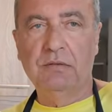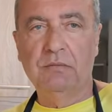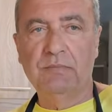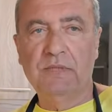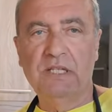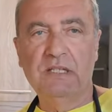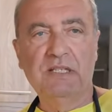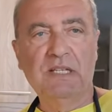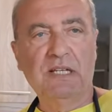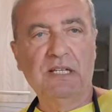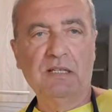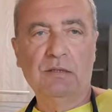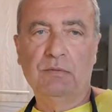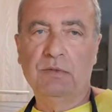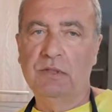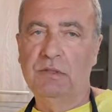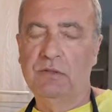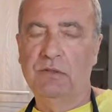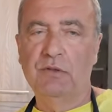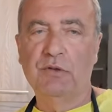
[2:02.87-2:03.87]
me and Diana
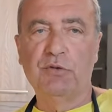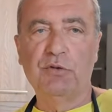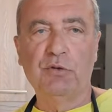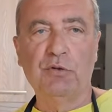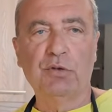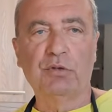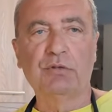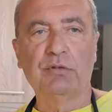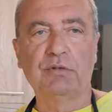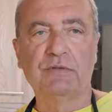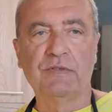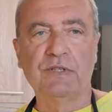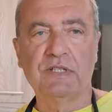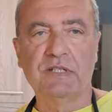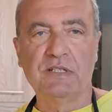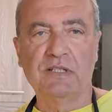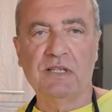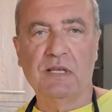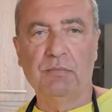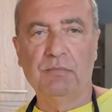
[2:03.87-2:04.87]
went to New York to
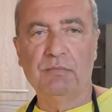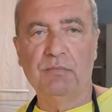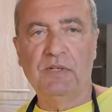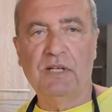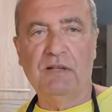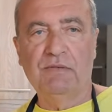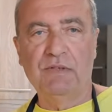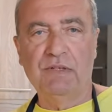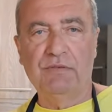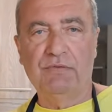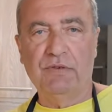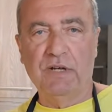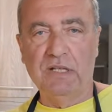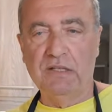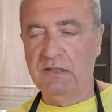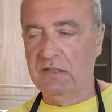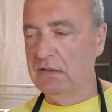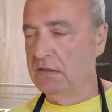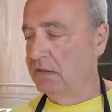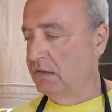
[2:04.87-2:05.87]
visit some lovely
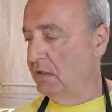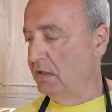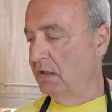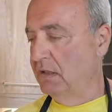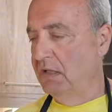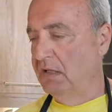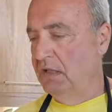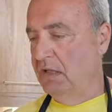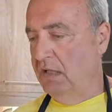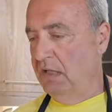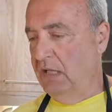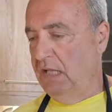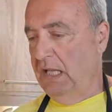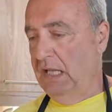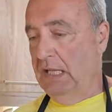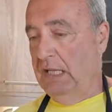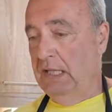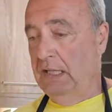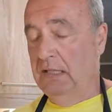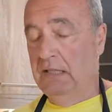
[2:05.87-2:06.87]
friends,
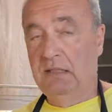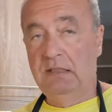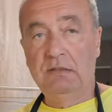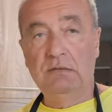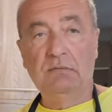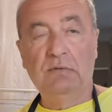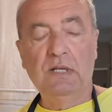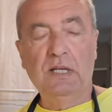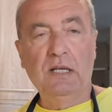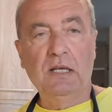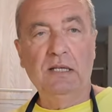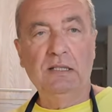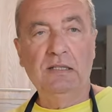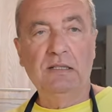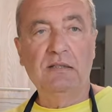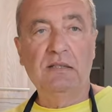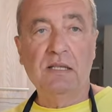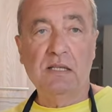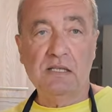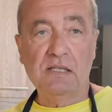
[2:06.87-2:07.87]
and
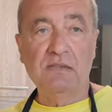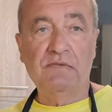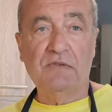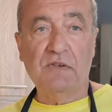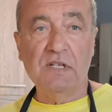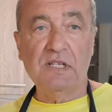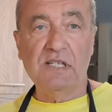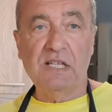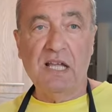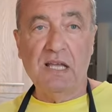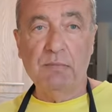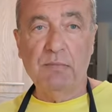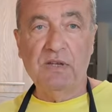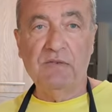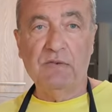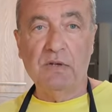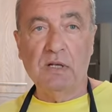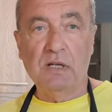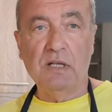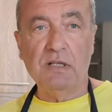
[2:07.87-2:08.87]
that's the first time
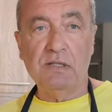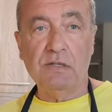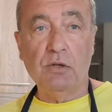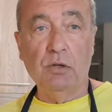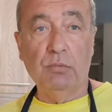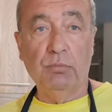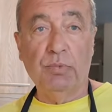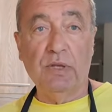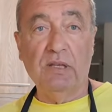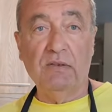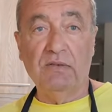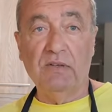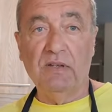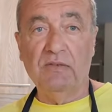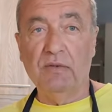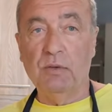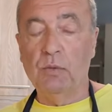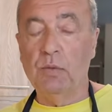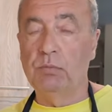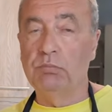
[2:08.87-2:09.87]
ever I had salt beef.
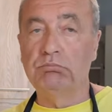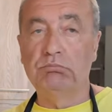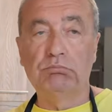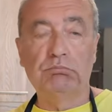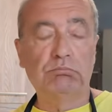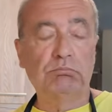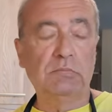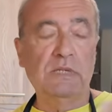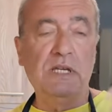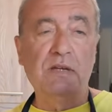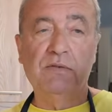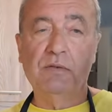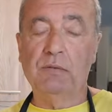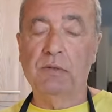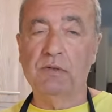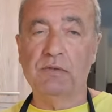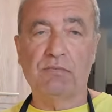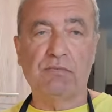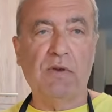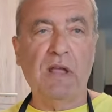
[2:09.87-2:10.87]

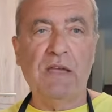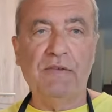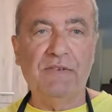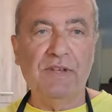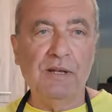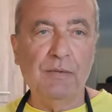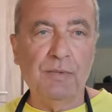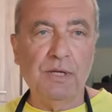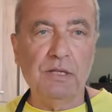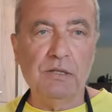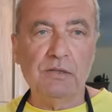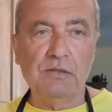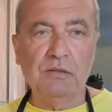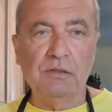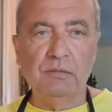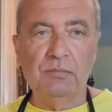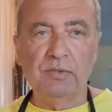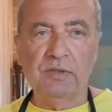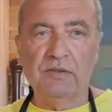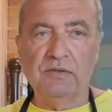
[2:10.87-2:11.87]
Everyone's raving about the
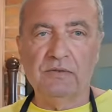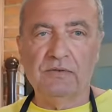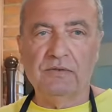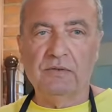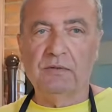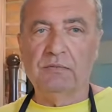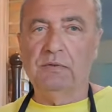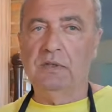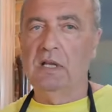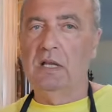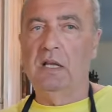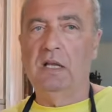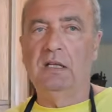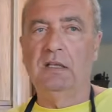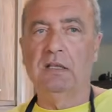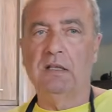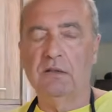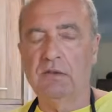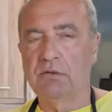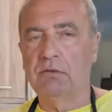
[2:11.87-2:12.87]
salt beef, and when I had
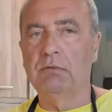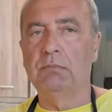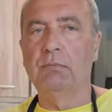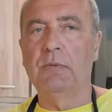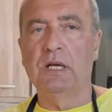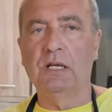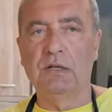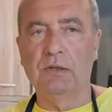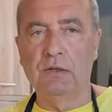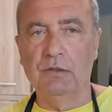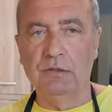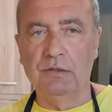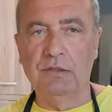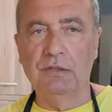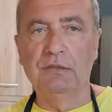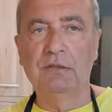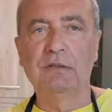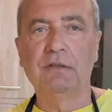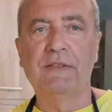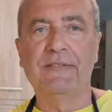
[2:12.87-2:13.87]
it, I thought, my God,
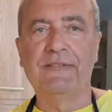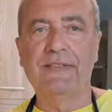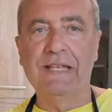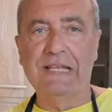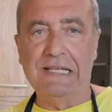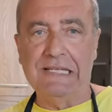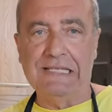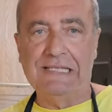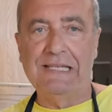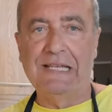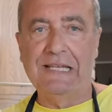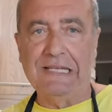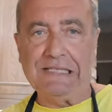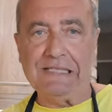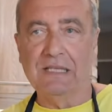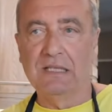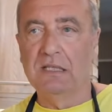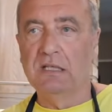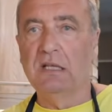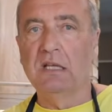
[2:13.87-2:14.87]
this
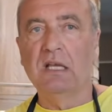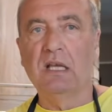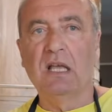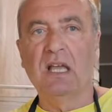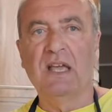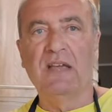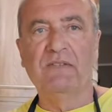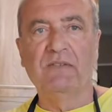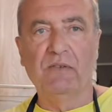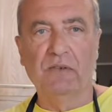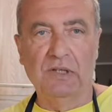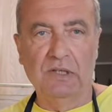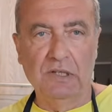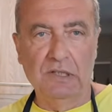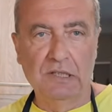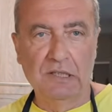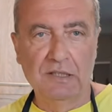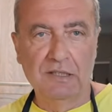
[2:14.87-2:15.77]
is heaven.